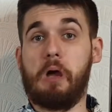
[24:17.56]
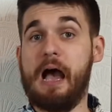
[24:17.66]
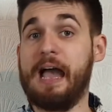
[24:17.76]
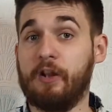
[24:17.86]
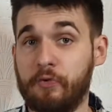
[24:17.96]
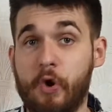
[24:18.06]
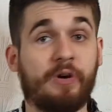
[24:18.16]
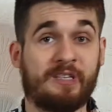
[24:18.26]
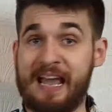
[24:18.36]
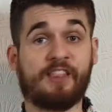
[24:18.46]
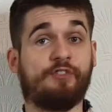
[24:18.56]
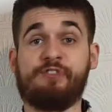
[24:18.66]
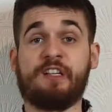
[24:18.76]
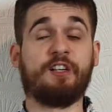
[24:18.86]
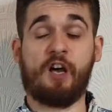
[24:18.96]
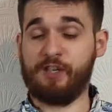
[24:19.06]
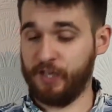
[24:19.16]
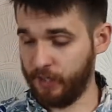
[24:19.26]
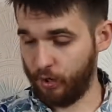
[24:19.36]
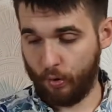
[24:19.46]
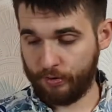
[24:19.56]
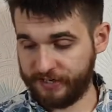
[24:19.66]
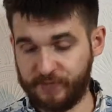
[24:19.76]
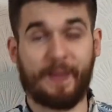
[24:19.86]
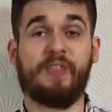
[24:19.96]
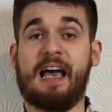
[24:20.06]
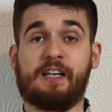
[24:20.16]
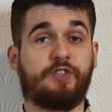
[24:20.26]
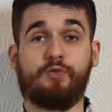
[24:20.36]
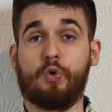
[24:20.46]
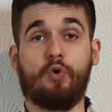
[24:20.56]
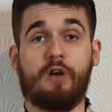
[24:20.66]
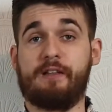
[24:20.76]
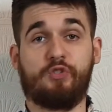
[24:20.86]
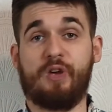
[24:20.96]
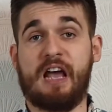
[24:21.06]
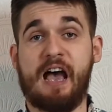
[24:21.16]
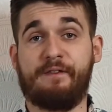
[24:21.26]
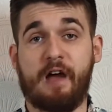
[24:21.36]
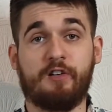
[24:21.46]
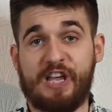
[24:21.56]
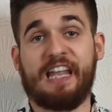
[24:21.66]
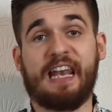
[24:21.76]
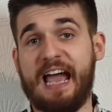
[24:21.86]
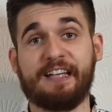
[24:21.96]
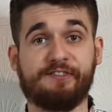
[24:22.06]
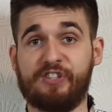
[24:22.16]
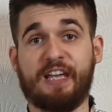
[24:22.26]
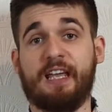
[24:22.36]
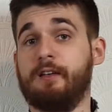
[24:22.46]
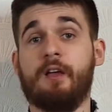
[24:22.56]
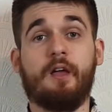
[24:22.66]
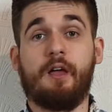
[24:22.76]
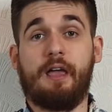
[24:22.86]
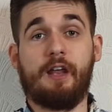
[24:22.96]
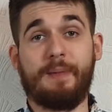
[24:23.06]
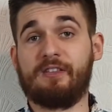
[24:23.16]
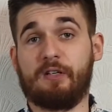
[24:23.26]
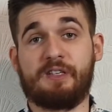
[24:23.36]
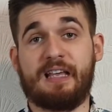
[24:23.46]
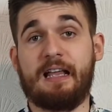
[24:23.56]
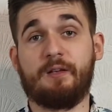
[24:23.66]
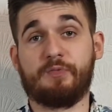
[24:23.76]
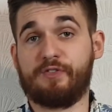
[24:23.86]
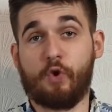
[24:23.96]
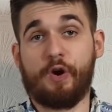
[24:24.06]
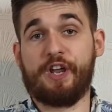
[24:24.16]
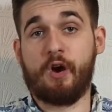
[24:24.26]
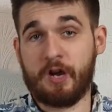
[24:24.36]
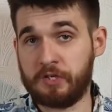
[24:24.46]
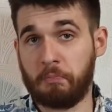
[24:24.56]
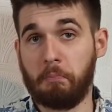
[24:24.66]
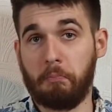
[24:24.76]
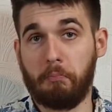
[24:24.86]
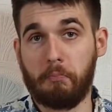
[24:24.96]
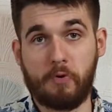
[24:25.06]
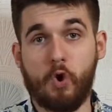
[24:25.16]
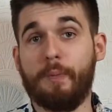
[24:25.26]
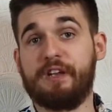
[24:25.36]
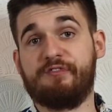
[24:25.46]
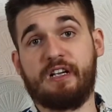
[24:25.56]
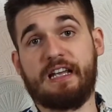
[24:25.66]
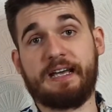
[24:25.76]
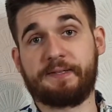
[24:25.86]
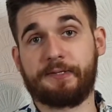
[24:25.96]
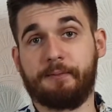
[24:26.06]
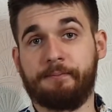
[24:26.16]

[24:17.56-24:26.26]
I don't know. He's either really lucky or he spent the last 2.5 hours at night digging in a mental asylum's courtyard. Nobody realized.